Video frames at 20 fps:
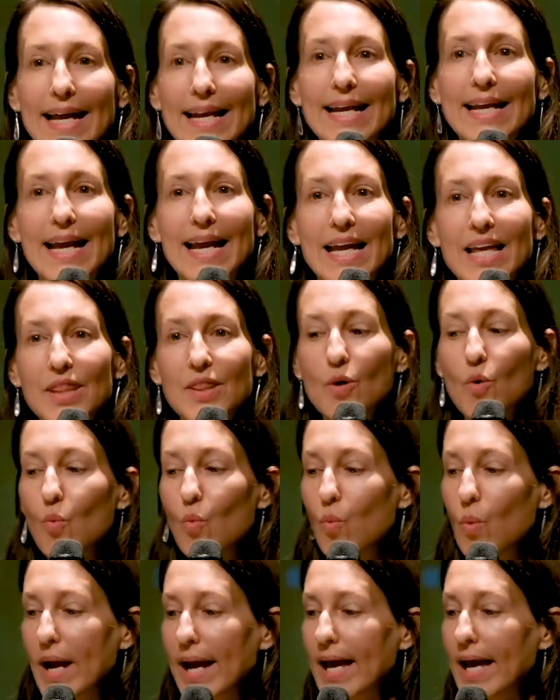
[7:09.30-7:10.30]
getting in the
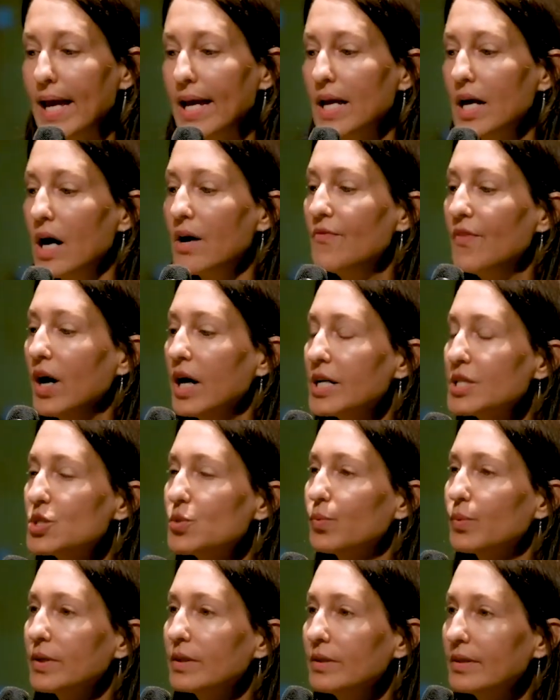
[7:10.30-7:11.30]
way of
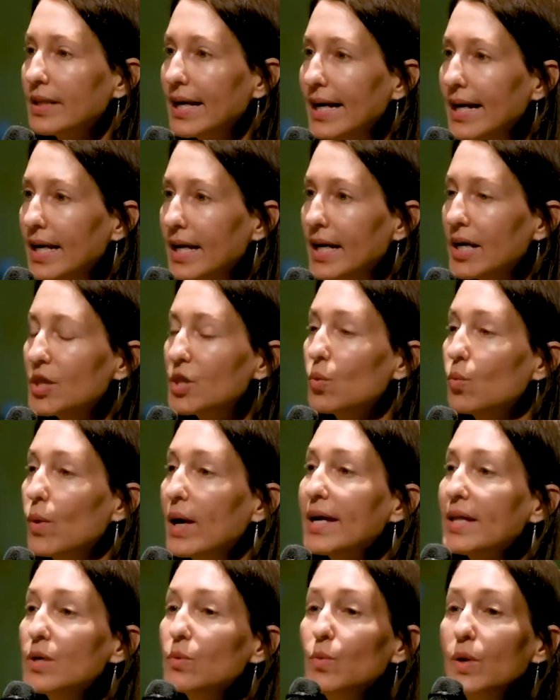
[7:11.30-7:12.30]
us relating the
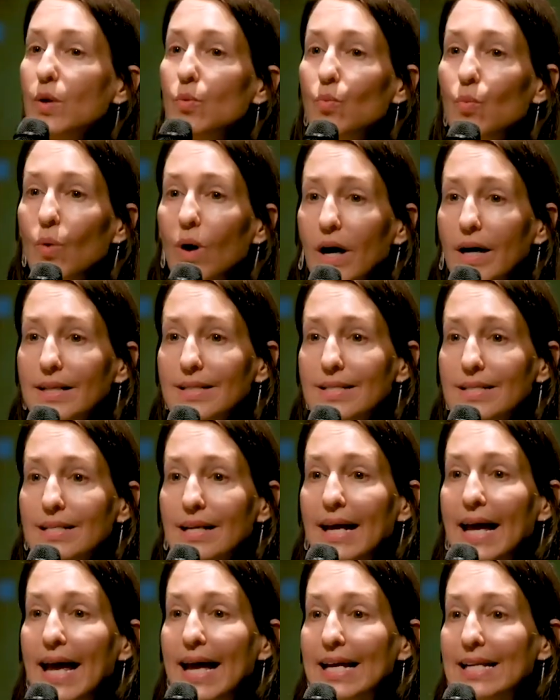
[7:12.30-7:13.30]
way that we want
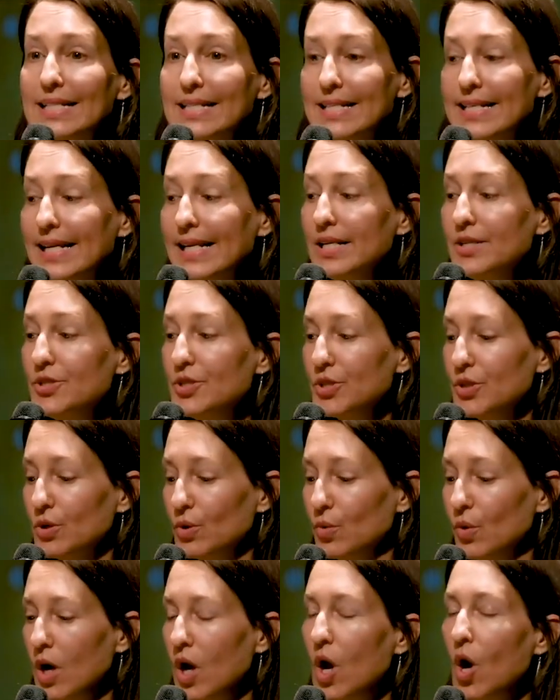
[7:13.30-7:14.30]
and need
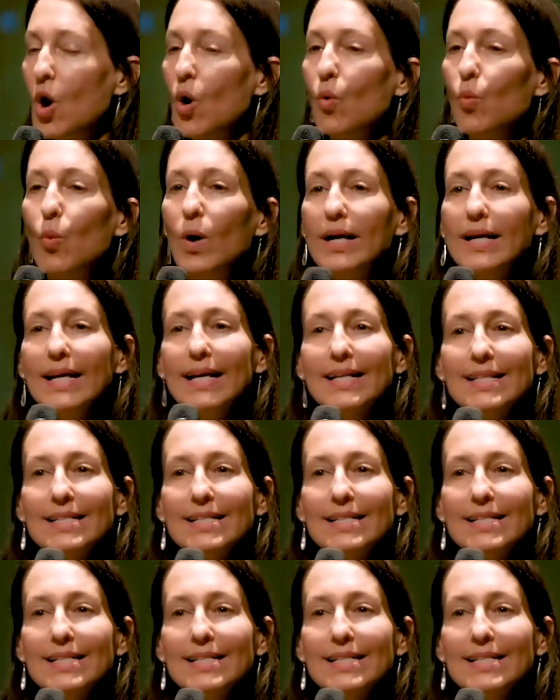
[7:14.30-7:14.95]
to? What